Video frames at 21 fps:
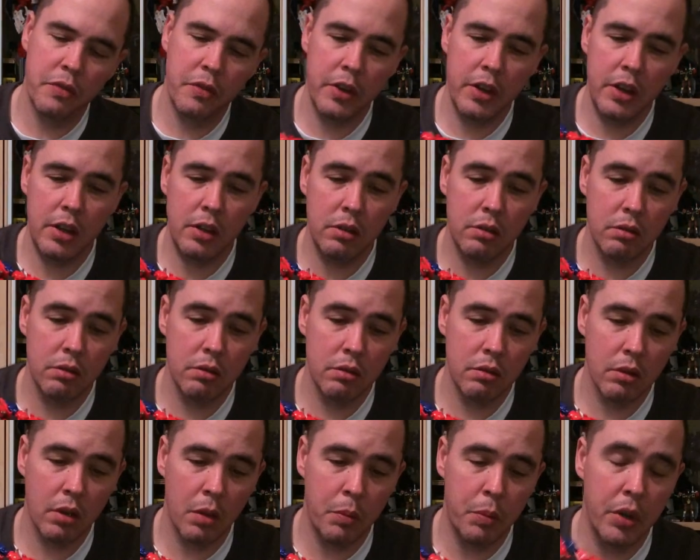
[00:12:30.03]
feet
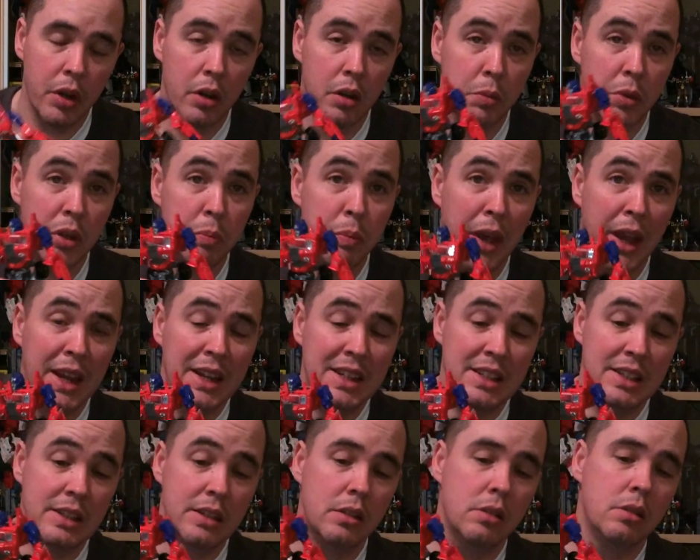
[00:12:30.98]
appear to be
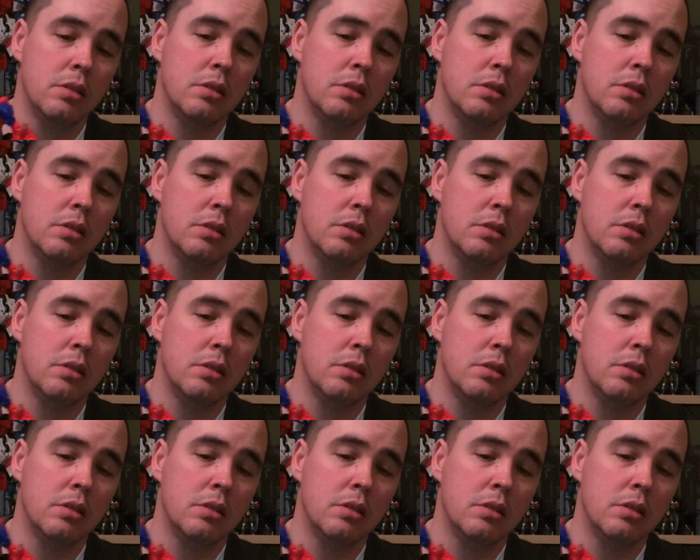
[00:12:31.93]
painted,